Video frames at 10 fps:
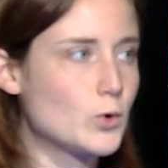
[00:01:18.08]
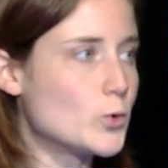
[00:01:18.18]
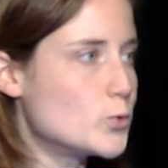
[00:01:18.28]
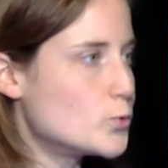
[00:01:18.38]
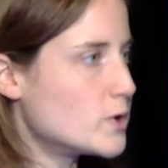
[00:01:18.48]

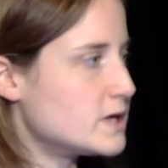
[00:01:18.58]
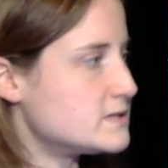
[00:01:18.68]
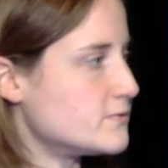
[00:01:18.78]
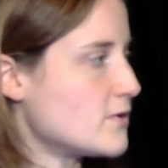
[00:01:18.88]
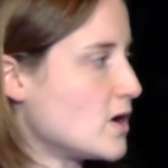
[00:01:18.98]
Who
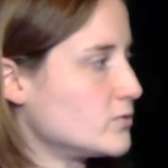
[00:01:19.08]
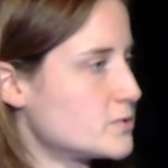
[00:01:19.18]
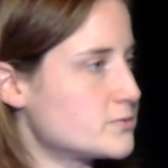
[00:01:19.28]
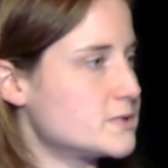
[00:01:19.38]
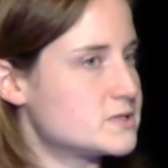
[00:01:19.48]
is involved
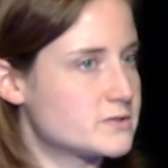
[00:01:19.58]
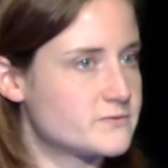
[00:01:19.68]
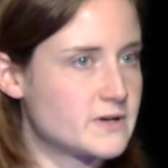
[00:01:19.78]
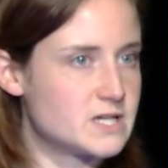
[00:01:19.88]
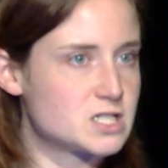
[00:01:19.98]
with the Research
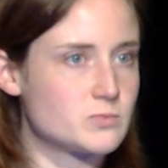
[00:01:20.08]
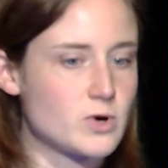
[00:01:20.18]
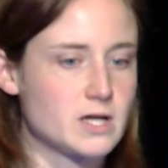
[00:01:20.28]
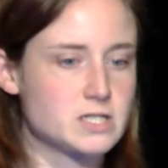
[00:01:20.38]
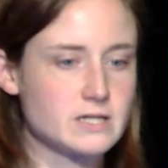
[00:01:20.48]
Foundation
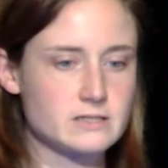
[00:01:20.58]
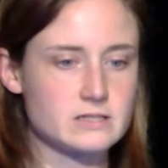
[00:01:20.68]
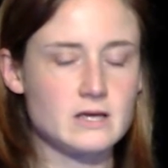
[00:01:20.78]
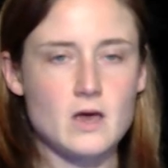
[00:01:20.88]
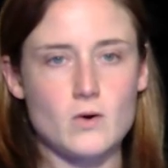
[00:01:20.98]

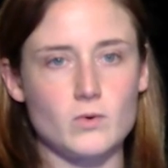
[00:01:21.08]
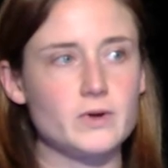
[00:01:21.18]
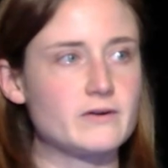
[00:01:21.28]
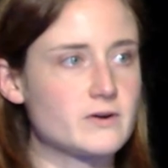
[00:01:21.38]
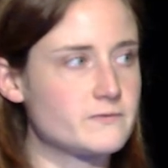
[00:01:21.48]
project? Well,
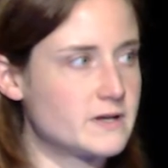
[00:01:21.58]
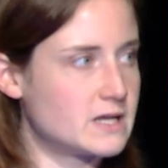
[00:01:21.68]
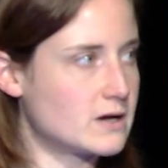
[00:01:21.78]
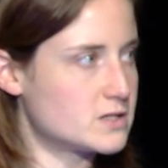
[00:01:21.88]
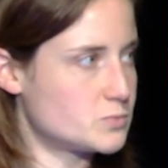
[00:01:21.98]
we have our
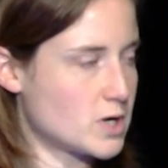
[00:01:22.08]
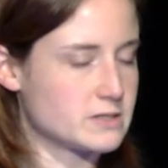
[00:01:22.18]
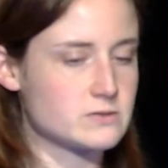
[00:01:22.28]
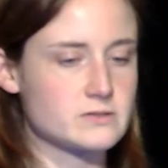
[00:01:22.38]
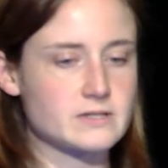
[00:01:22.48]
funding, our
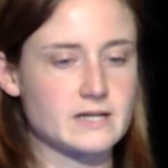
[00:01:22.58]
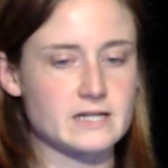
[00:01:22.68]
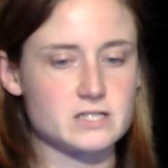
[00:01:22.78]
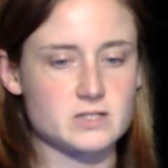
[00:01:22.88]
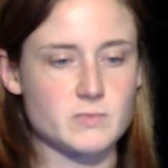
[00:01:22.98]
sponsors, like
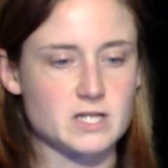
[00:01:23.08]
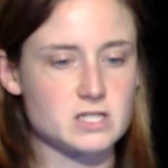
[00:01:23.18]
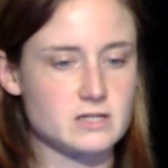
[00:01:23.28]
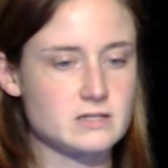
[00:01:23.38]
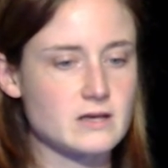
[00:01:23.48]
I just
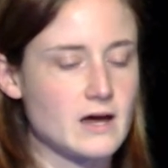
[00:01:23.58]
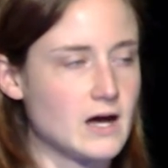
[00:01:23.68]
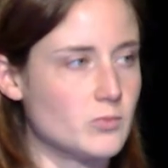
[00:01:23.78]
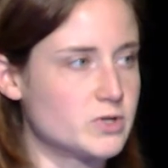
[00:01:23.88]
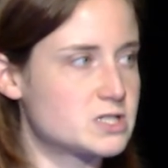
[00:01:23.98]
mentioned,
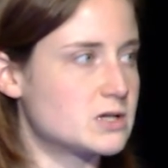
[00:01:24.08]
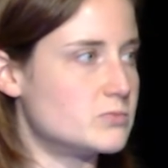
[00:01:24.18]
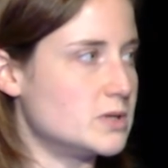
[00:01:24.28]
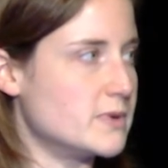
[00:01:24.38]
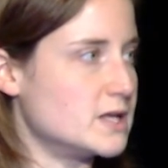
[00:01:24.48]
which could
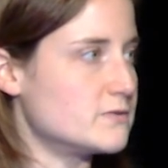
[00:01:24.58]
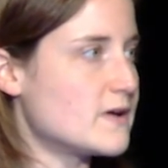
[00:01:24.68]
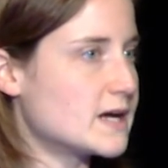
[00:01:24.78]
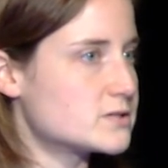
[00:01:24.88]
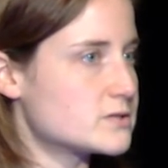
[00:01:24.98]
be
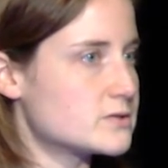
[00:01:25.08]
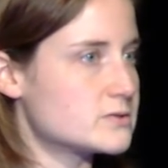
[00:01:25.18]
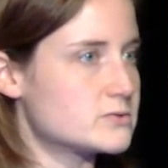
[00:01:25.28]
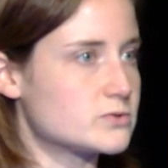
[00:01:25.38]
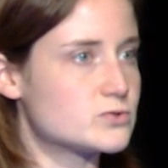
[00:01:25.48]

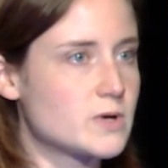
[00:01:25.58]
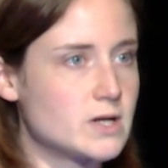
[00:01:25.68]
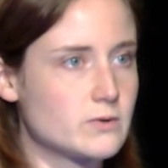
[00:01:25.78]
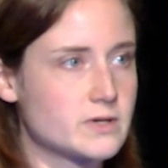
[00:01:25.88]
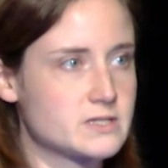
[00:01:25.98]
manufacturers or
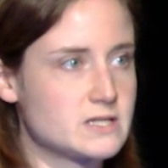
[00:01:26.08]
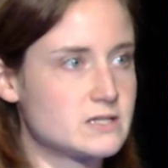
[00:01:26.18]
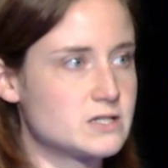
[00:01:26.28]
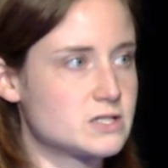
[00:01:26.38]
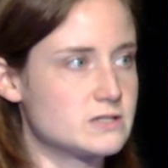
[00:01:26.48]
trade
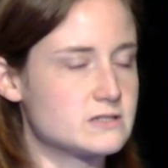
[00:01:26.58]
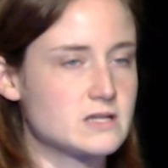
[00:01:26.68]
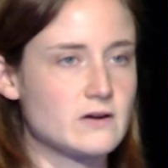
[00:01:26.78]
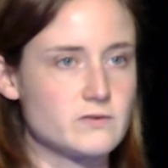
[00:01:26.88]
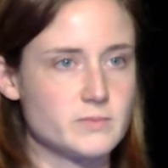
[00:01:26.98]
organizations,
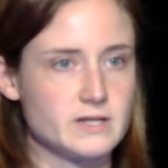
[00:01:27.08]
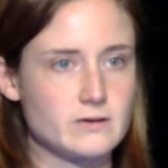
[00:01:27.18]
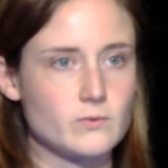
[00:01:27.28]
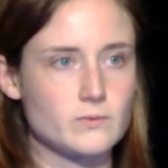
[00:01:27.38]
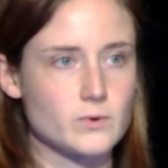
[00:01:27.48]
government
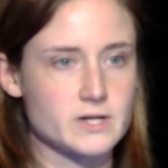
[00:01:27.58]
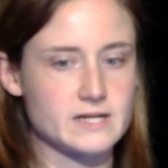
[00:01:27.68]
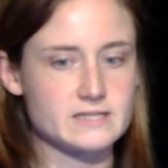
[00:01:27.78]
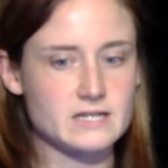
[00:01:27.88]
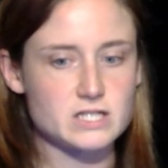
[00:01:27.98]

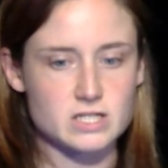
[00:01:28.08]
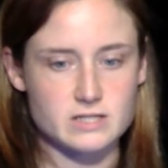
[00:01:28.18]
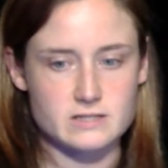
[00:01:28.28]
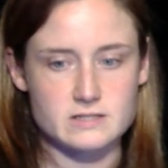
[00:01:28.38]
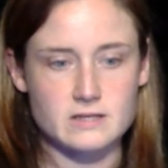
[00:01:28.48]

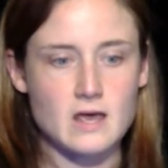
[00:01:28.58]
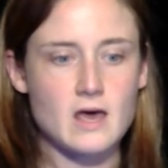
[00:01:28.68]
organizations,